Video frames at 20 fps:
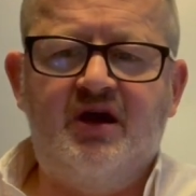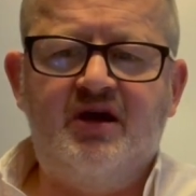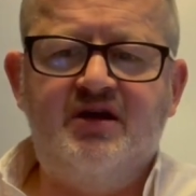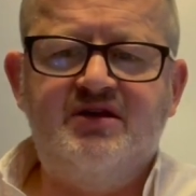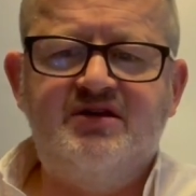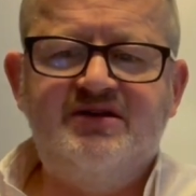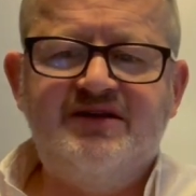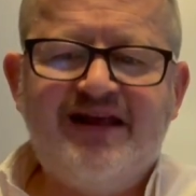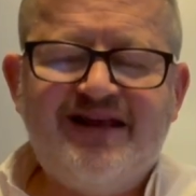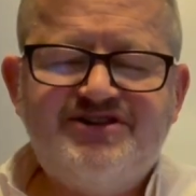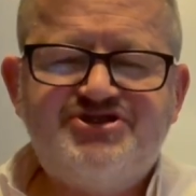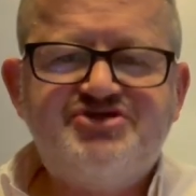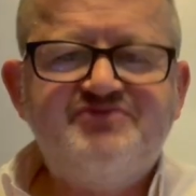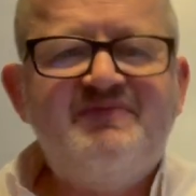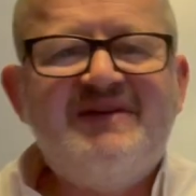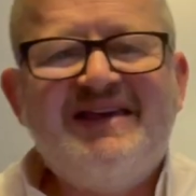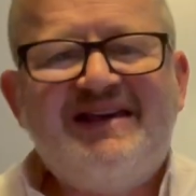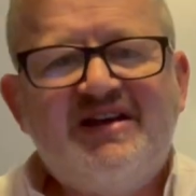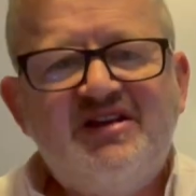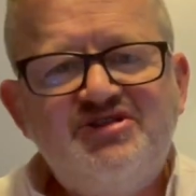needs to
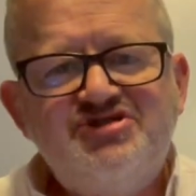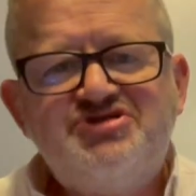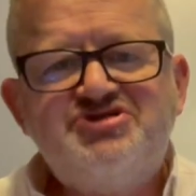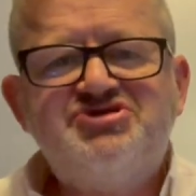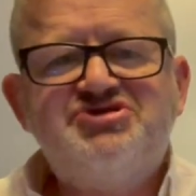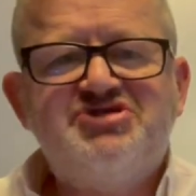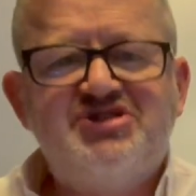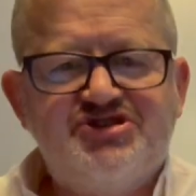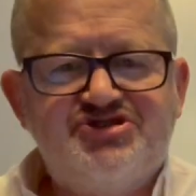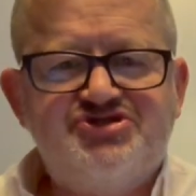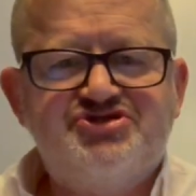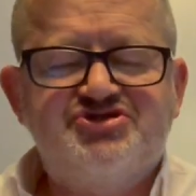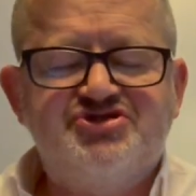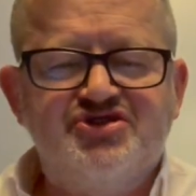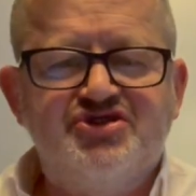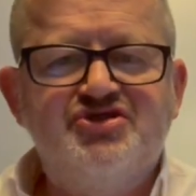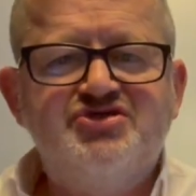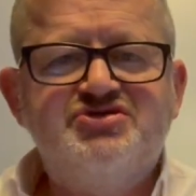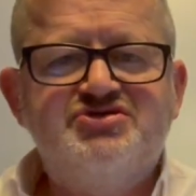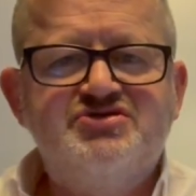be
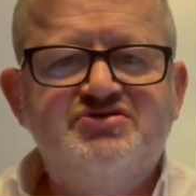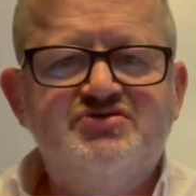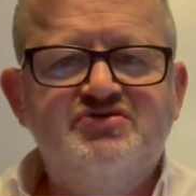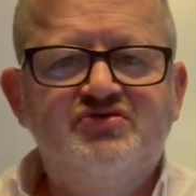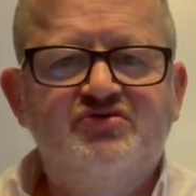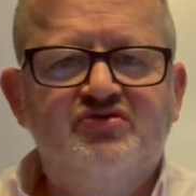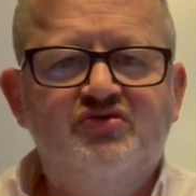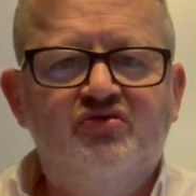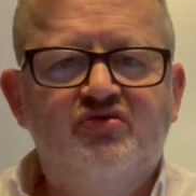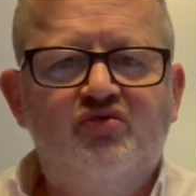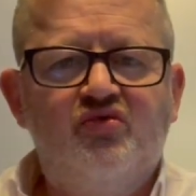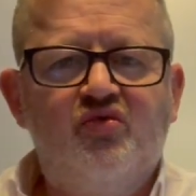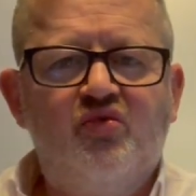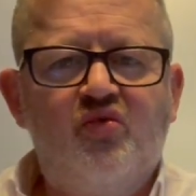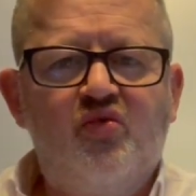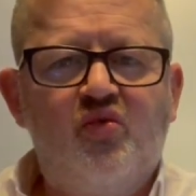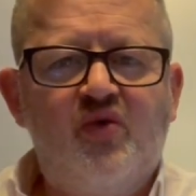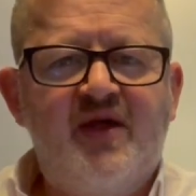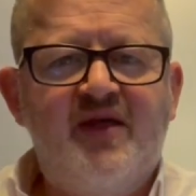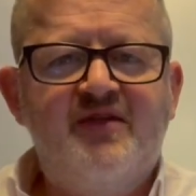consistent
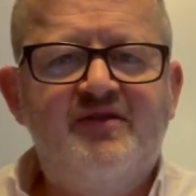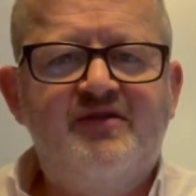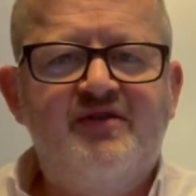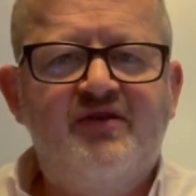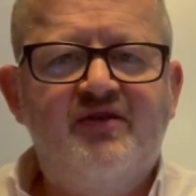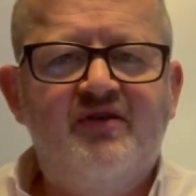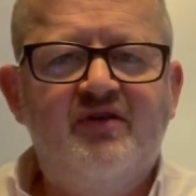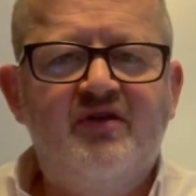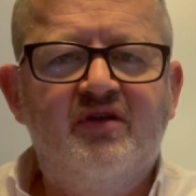with,